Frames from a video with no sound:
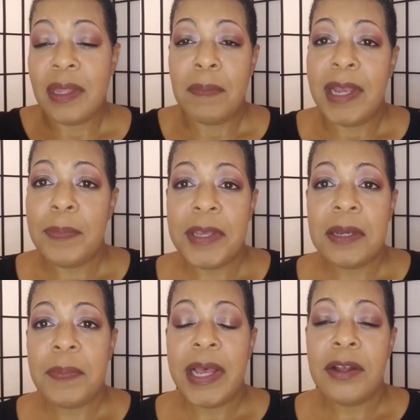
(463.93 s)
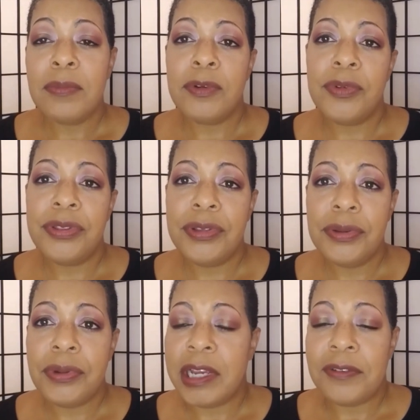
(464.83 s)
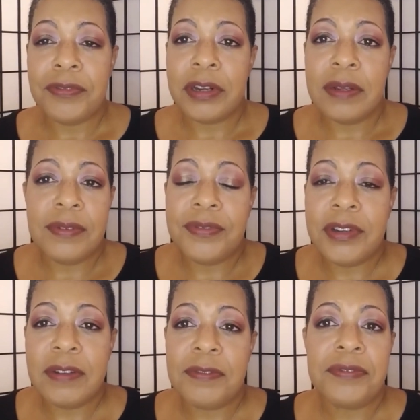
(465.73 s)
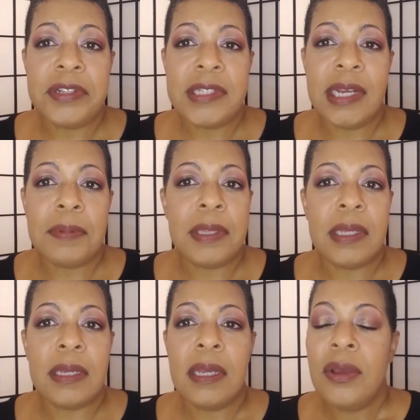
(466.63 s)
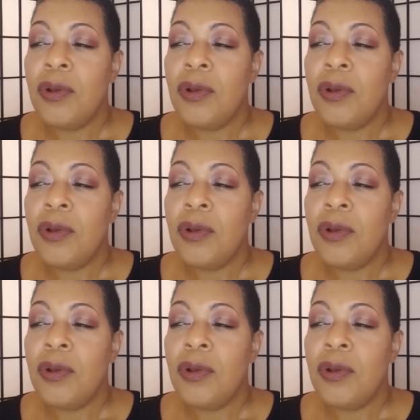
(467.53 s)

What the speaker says: might be compatible with you, like a friend of a friend of a friend type thing.